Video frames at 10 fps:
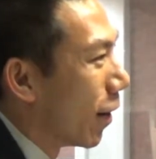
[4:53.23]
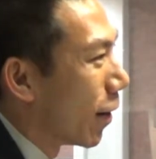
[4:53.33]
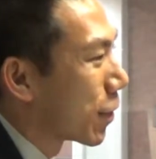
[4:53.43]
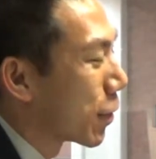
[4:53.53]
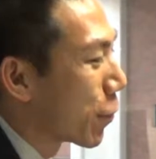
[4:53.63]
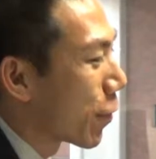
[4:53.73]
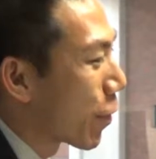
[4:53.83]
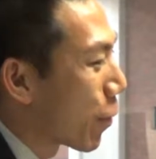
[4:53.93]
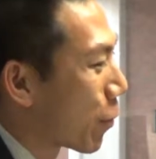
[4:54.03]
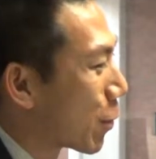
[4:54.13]
Senior
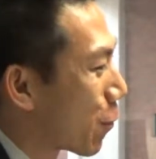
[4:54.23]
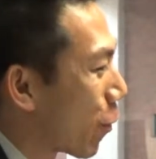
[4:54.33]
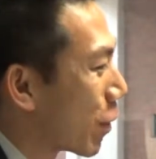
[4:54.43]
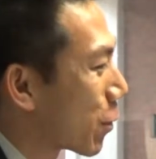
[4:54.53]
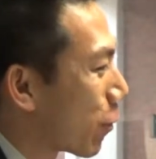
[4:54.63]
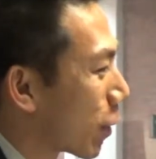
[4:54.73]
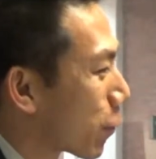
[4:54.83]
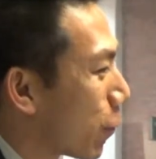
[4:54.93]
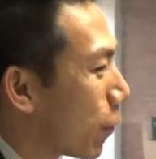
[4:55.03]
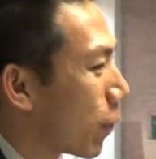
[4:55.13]
year was pretty
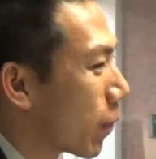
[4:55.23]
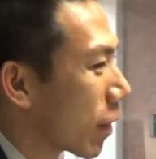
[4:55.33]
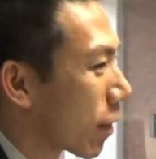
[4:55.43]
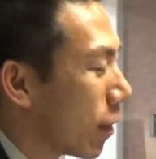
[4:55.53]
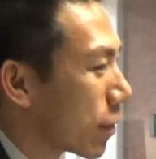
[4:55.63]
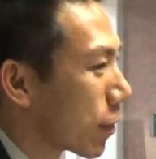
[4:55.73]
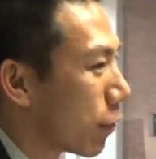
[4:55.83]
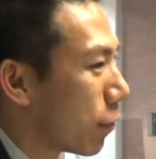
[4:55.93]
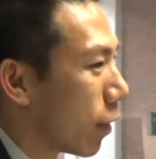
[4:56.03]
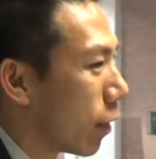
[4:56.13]
stressful because
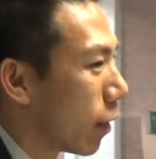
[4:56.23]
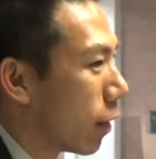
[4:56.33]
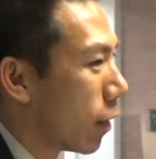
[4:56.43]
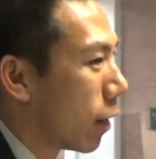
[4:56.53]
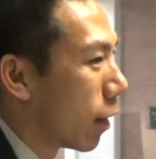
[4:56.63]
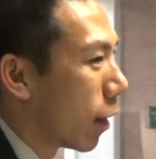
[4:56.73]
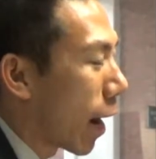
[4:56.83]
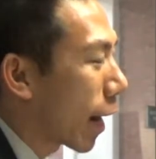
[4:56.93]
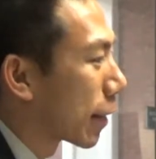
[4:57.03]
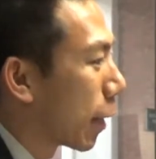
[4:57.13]
of
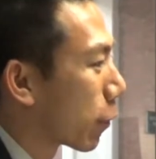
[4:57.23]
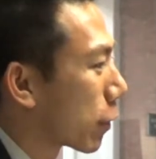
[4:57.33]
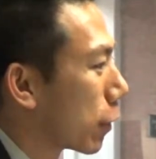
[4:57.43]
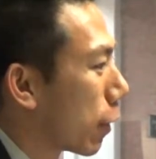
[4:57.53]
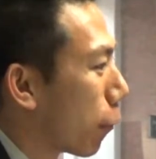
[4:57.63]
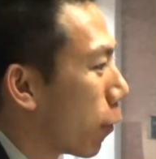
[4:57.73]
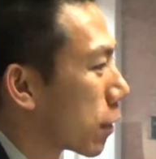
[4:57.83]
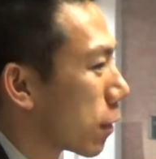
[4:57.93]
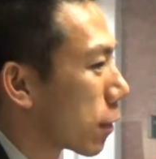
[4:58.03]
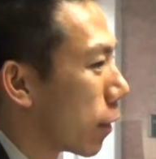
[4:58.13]
academically, I
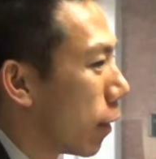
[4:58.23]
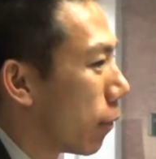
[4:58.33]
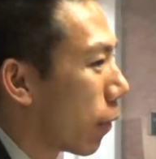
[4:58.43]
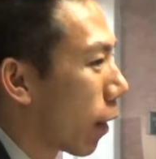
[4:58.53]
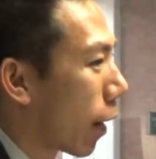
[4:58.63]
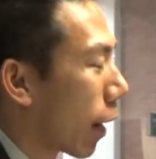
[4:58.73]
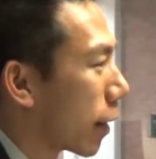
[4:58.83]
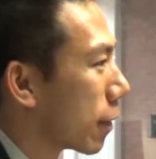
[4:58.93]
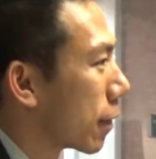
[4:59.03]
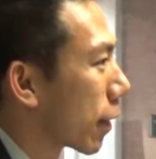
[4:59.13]
wasn't. I
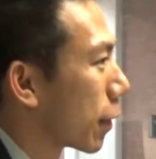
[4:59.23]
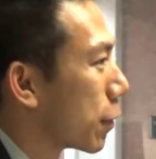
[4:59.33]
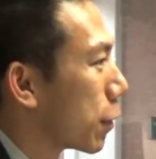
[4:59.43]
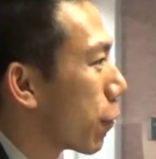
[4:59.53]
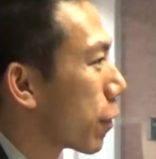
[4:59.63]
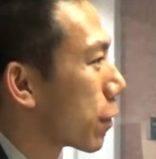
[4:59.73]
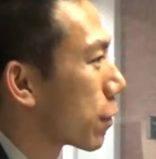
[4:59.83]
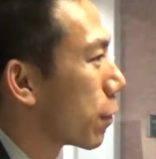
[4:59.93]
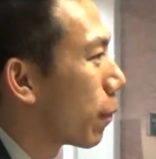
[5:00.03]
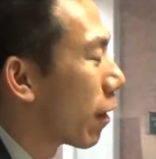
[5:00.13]
didn't take it as
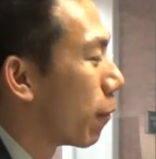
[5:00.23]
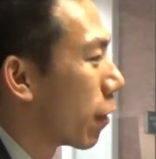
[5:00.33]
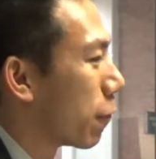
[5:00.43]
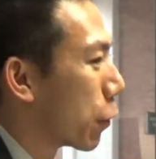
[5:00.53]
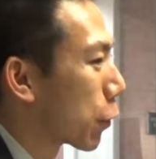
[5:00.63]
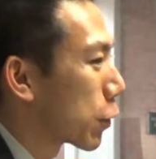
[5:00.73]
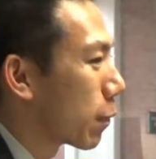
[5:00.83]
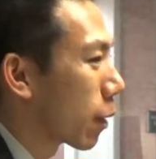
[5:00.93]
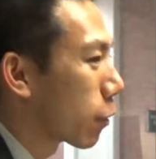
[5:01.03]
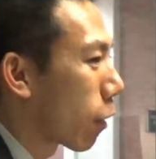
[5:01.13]
serious. My focus,
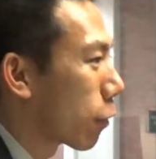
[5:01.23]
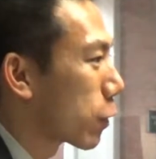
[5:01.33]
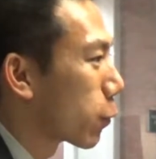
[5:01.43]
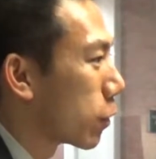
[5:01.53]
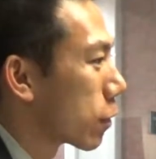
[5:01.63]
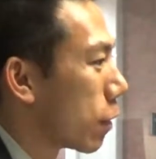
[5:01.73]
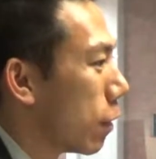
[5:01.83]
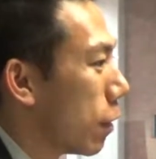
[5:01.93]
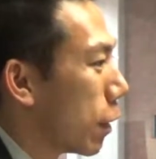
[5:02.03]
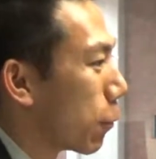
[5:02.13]
my priorities was
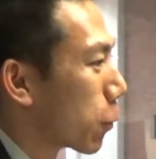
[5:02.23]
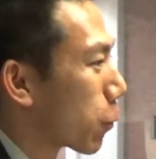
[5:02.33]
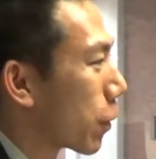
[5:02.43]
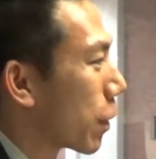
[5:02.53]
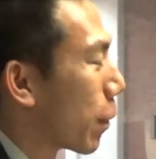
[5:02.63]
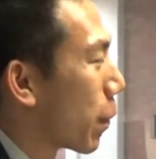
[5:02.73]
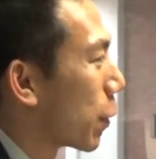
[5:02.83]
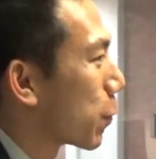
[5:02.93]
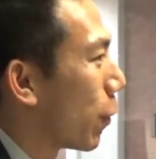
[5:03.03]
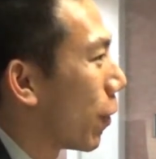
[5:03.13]
was really on
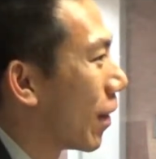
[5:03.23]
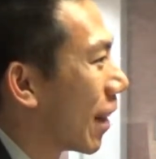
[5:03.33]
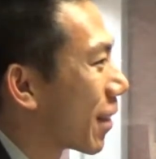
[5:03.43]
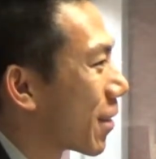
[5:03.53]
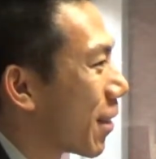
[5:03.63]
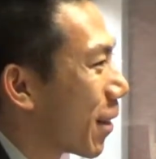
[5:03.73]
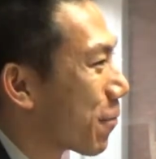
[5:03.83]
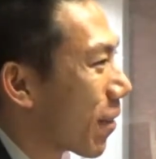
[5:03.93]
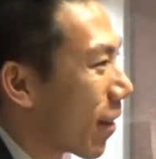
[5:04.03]
baseball at the time.